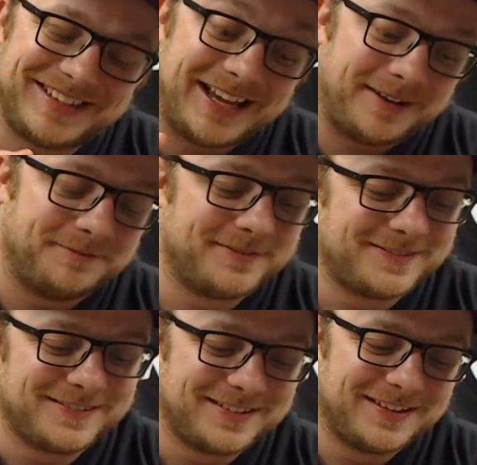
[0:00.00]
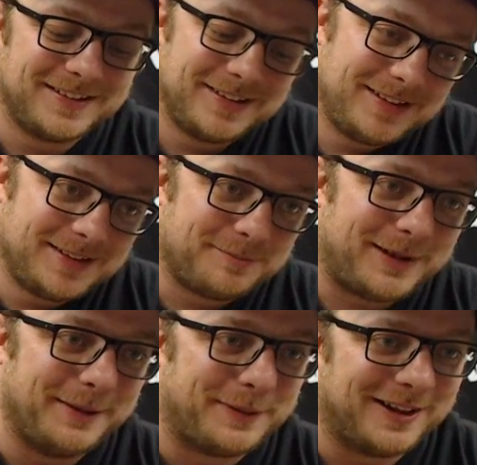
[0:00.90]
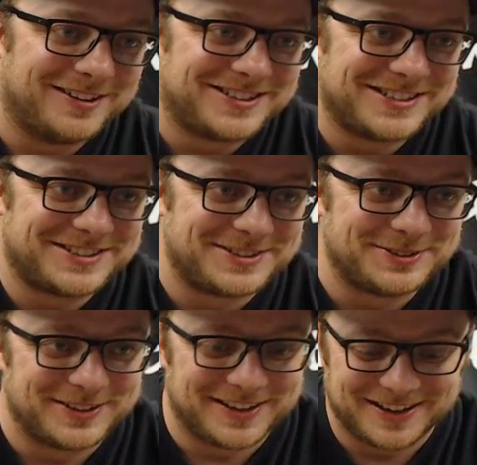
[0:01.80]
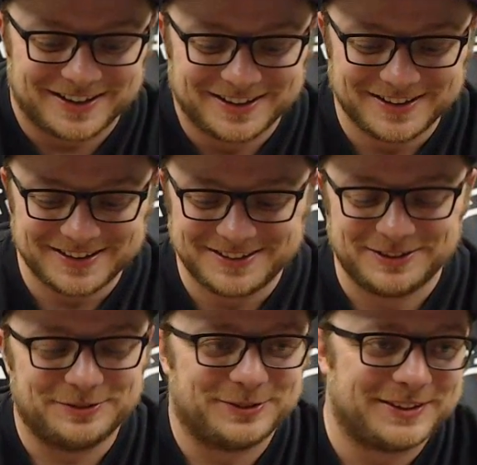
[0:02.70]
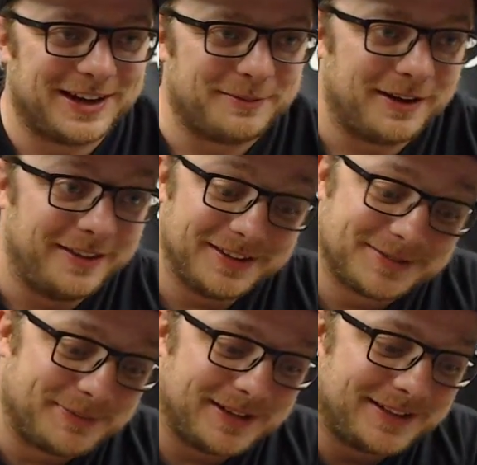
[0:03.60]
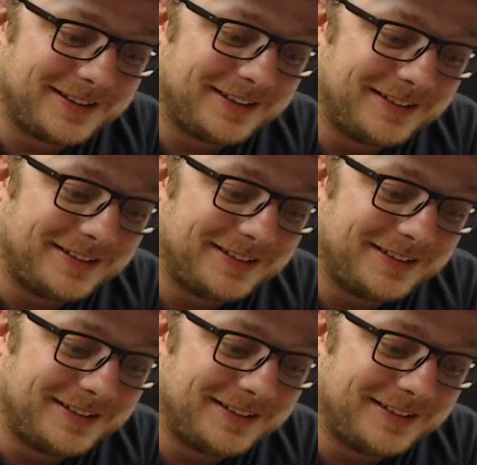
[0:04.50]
yeah, my apologies to Futaba on this, but